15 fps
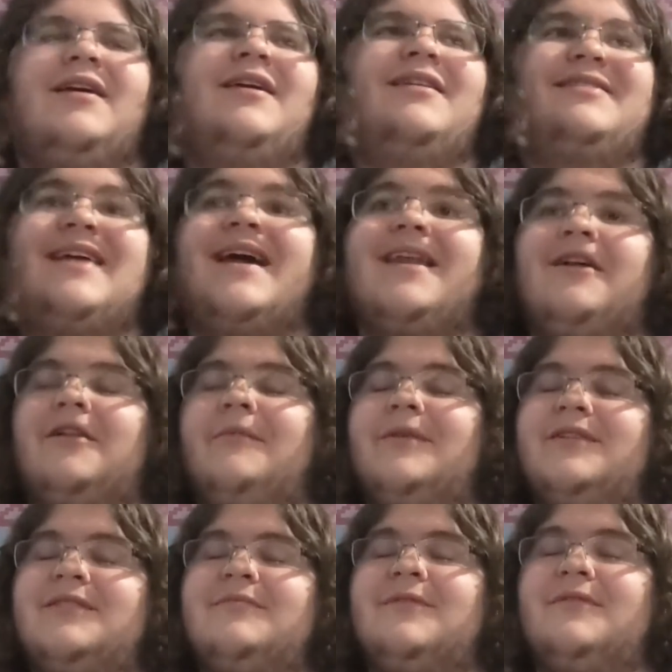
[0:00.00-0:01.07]
that
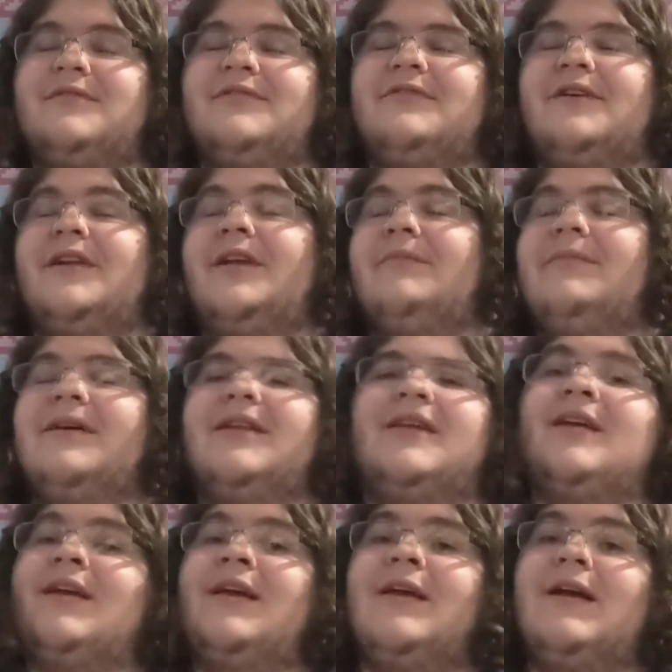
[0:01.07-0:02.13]
element to me was funny, but
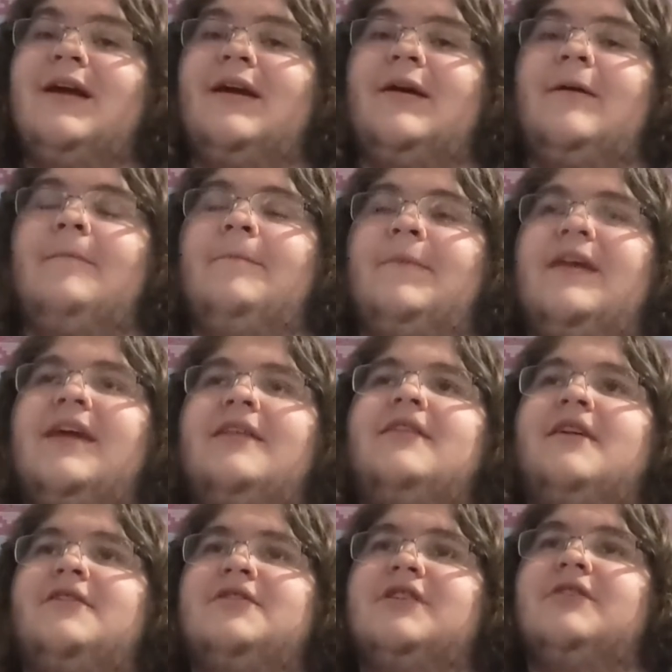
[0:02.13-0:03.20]
um, again,
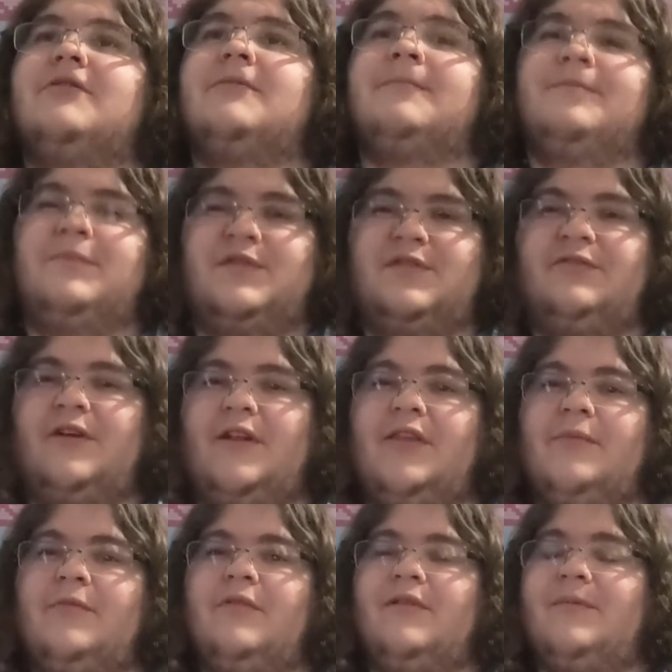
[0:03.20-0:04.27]
Don Cheadle was fun in
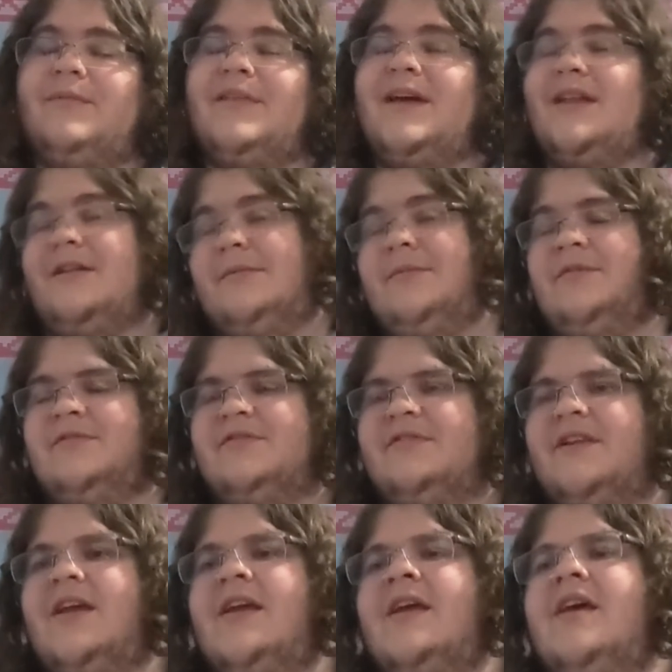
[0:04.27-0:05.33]
the movie, but that element was
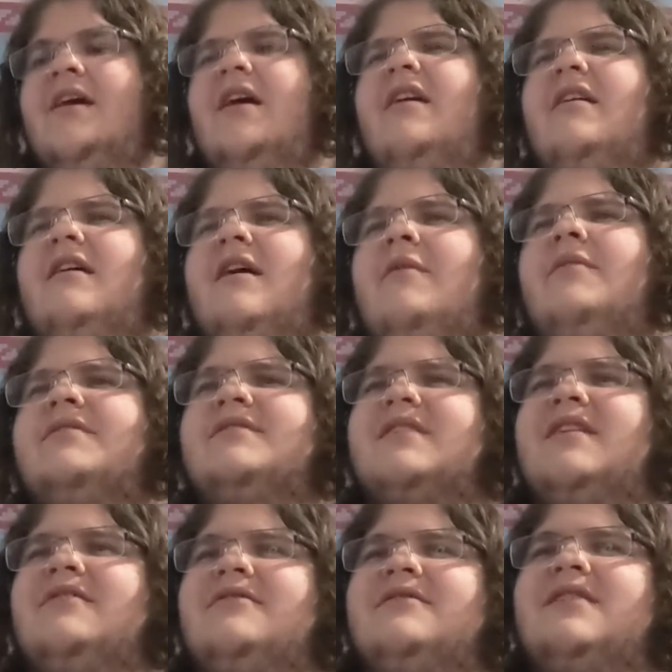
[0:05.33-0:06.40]
funny. Uh, I will
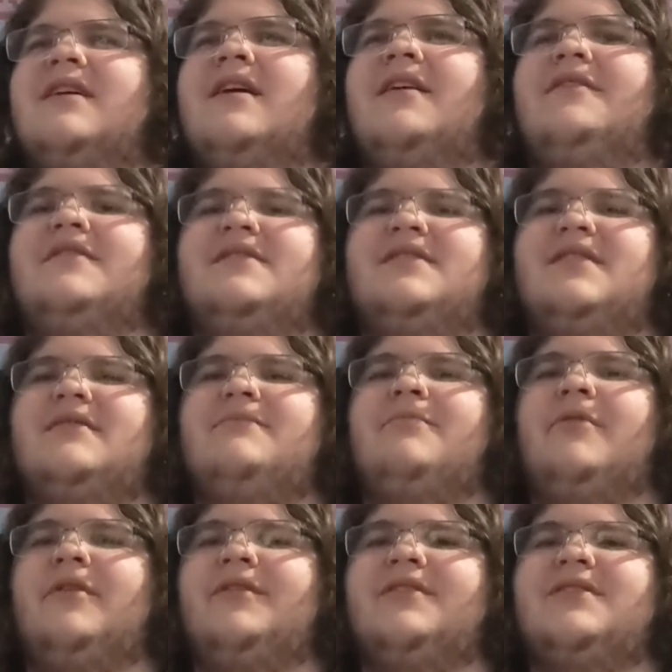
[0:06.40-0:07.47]
say there's uh, this is a
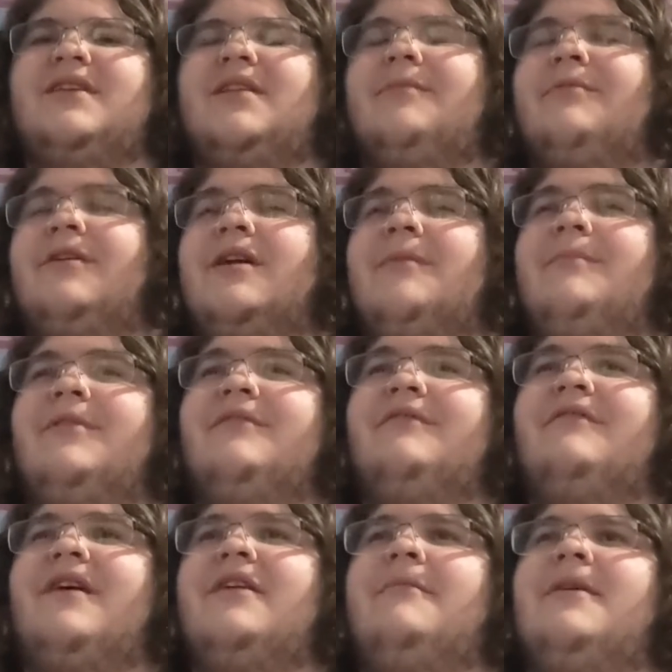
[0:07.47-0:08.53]
pointless thing to bring up, but a
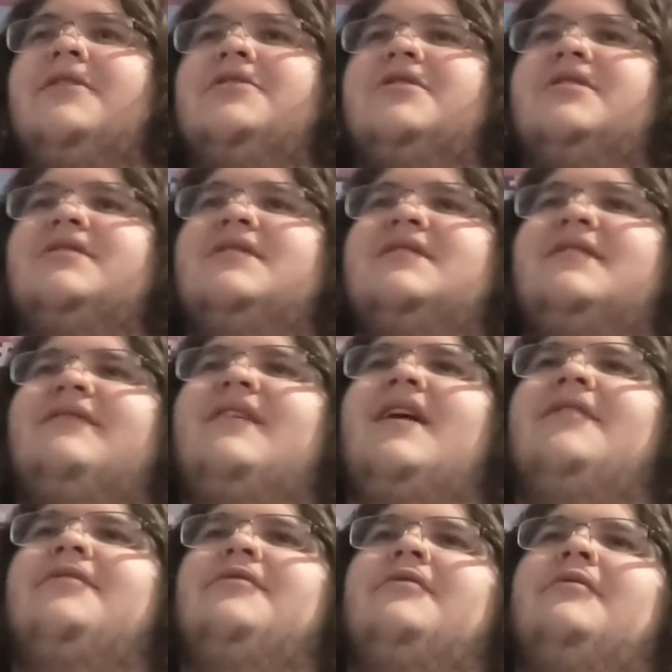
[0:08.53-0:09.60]
final mention since I've
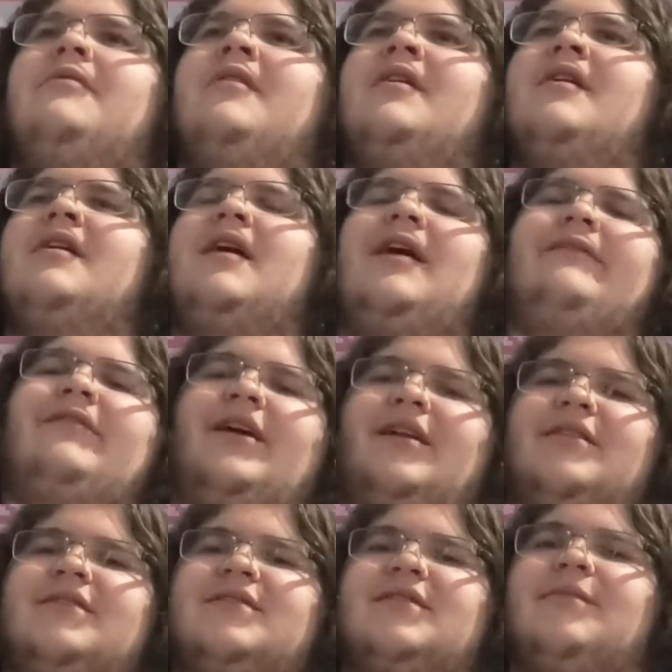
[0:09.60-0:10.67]
gotten through, I've
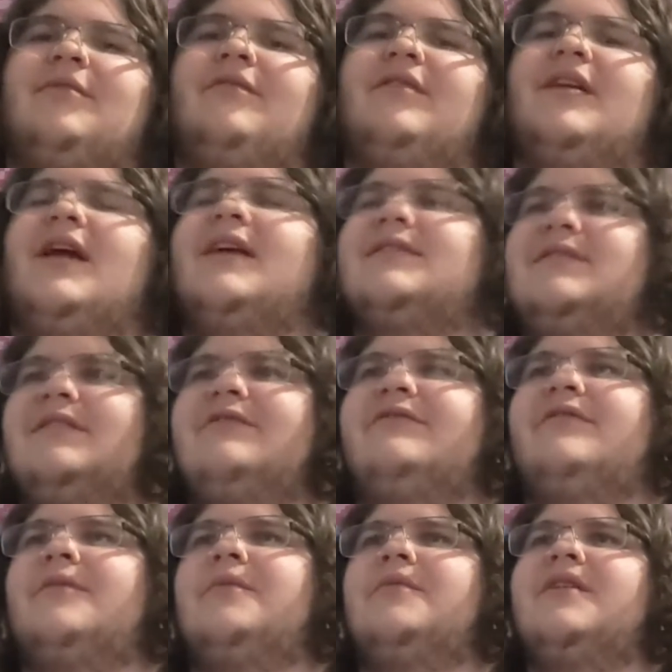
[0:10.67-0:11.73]
liked some of it. I still had
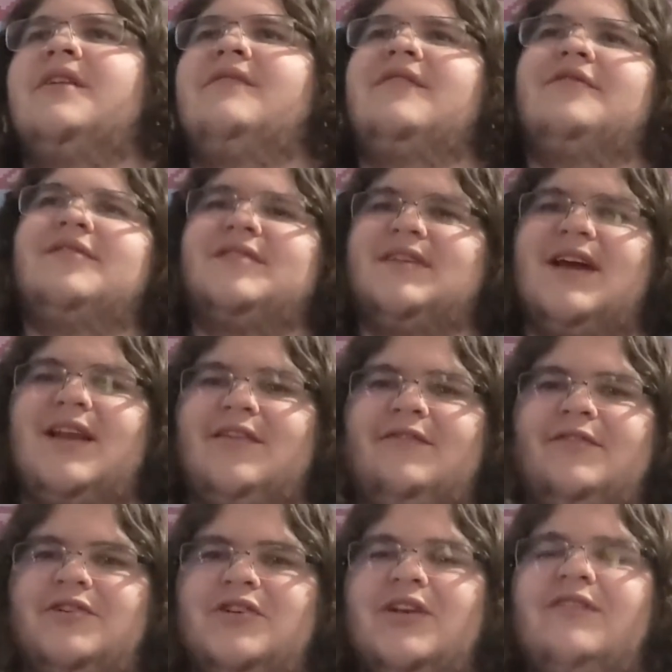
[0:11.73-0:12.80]
fun with it, even if it's kind
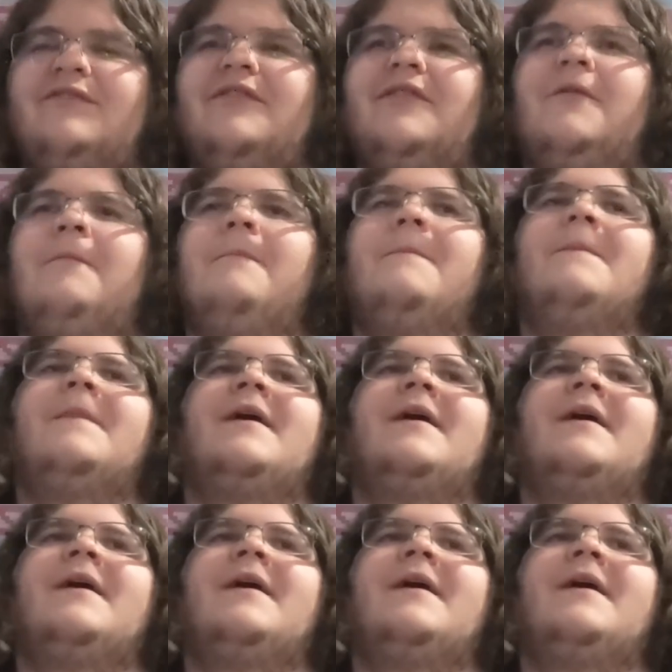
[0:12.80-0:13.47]
of a shitty film.